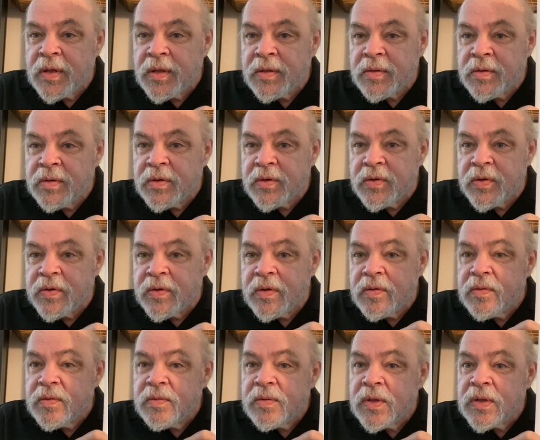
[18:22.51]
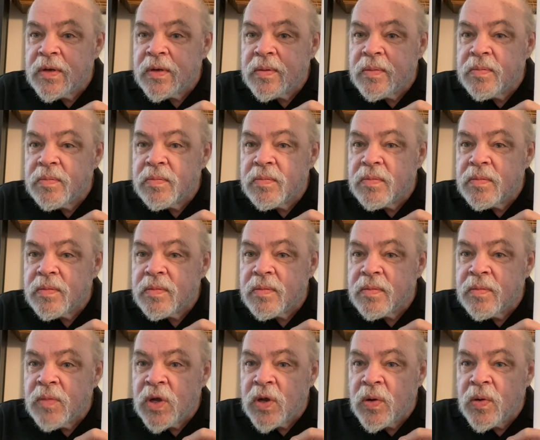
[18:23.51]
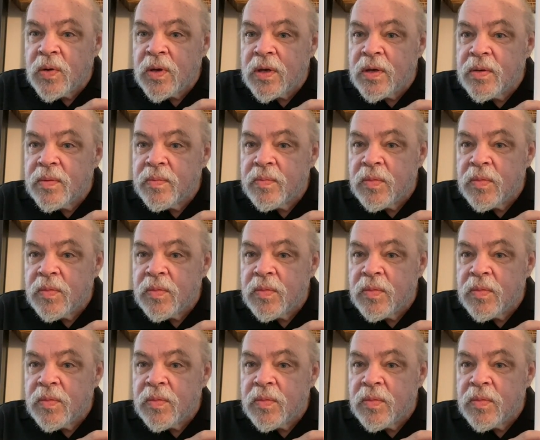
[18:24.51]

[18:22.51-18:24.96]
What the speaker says: little girl named Mary.